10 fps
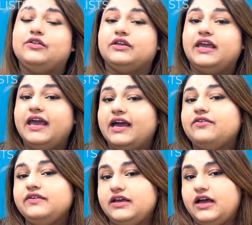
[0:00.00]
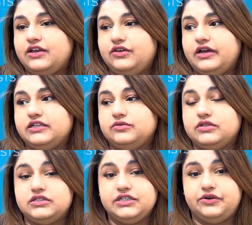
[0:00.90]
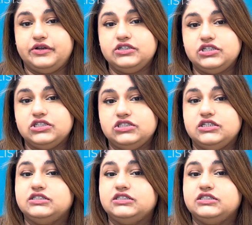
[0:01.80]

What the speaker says: the caveat, you guys, with the steroid injection